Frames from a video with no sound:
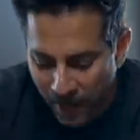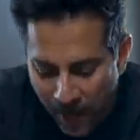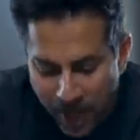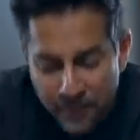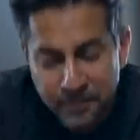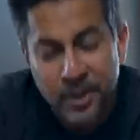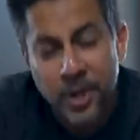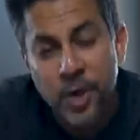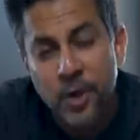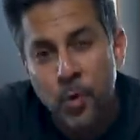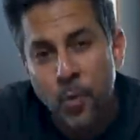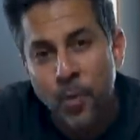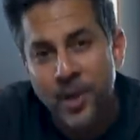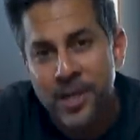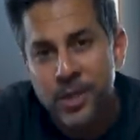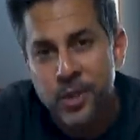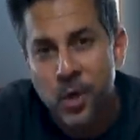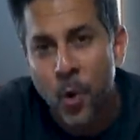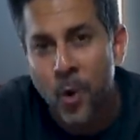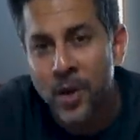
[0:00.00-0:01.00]
I'm gonna do
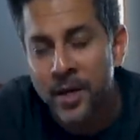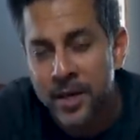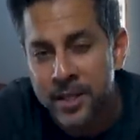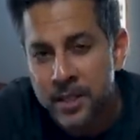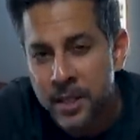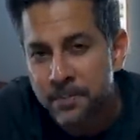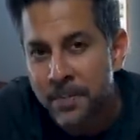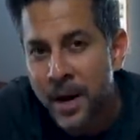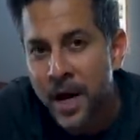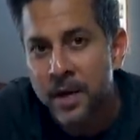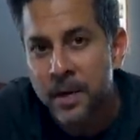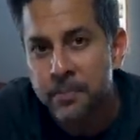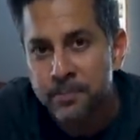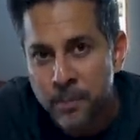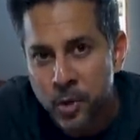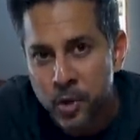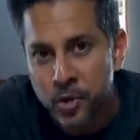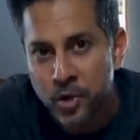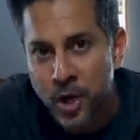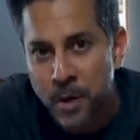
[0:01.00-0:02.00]
what is called a
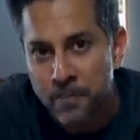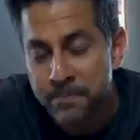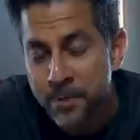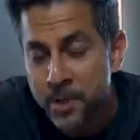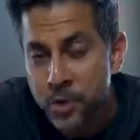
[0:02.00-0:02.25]
Tabata push-up,